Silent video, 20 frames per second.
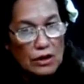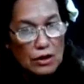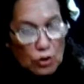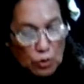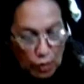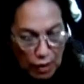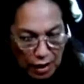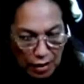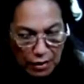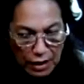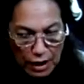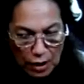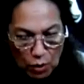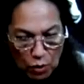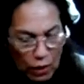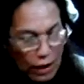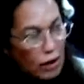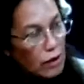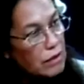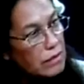You know, are they
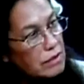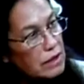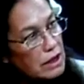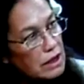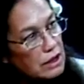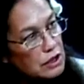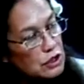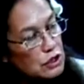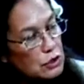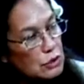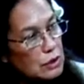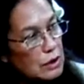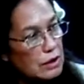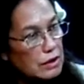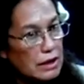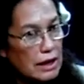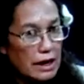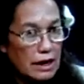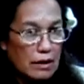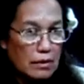aware of the issue?
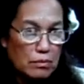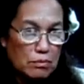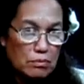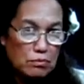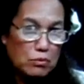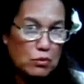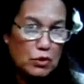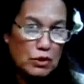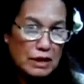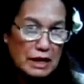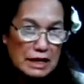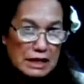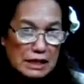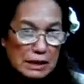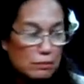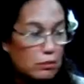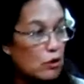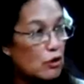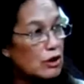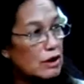Were they
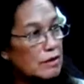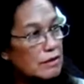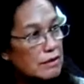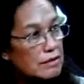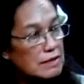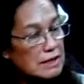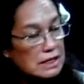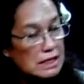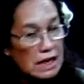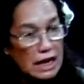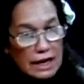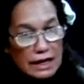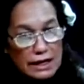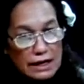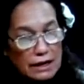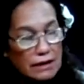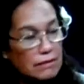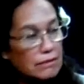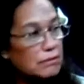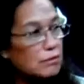supportive of this
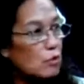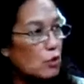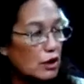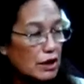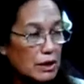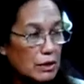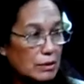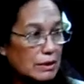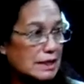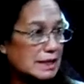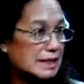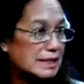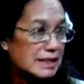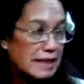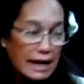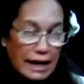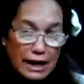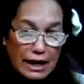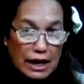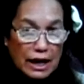idea of working with the
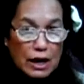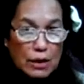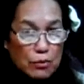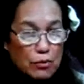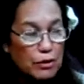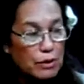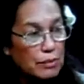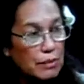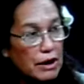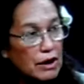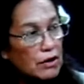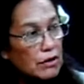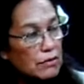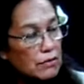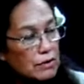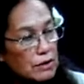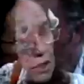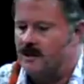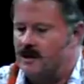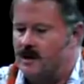state, getting prepared
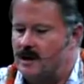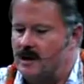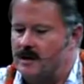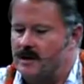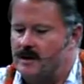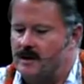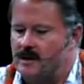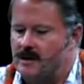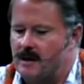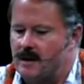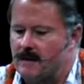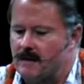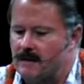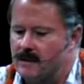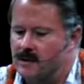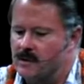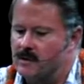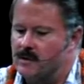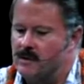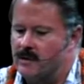for this? Schatz's
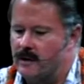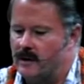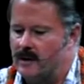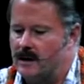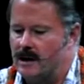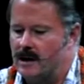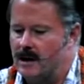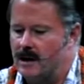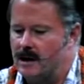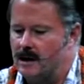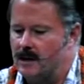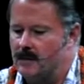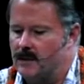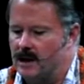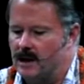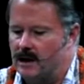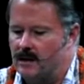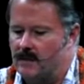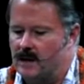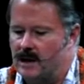office was very
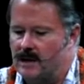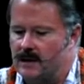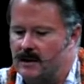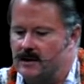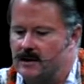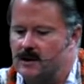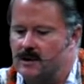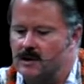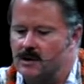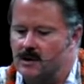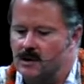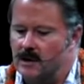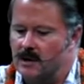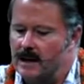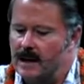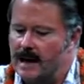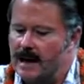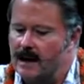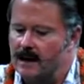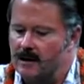akamai about this issue,
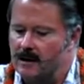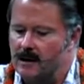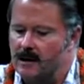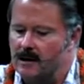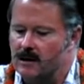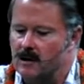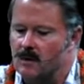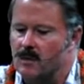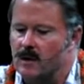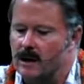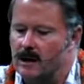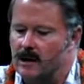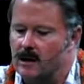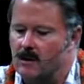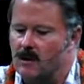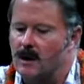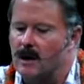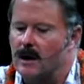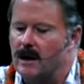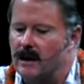and they had talked to
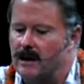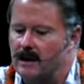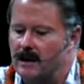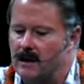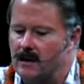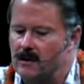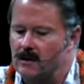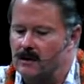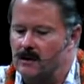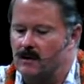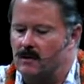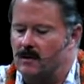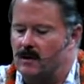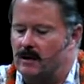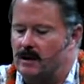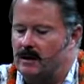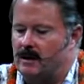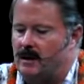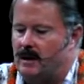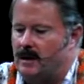Waihua, and they also
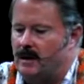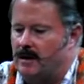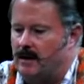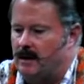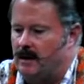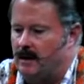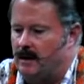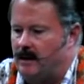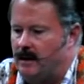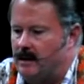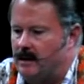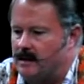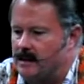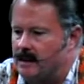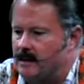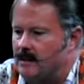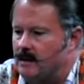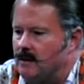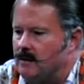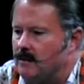were
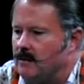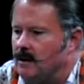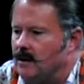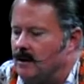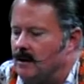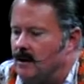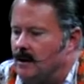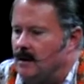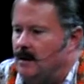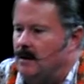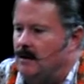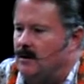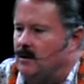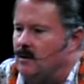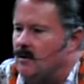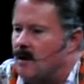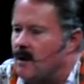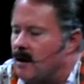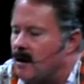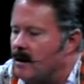accepted
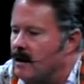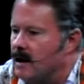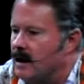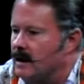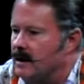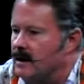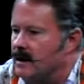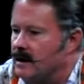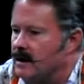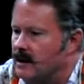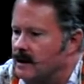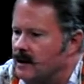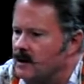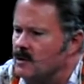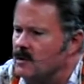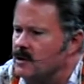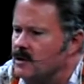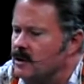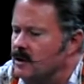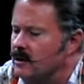to our idea and
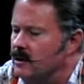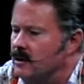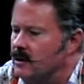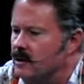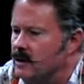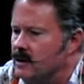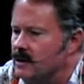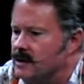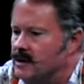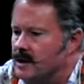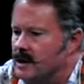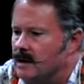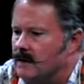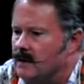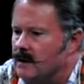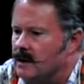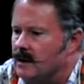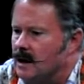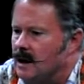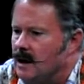understood the goodness
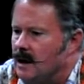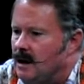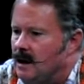of it.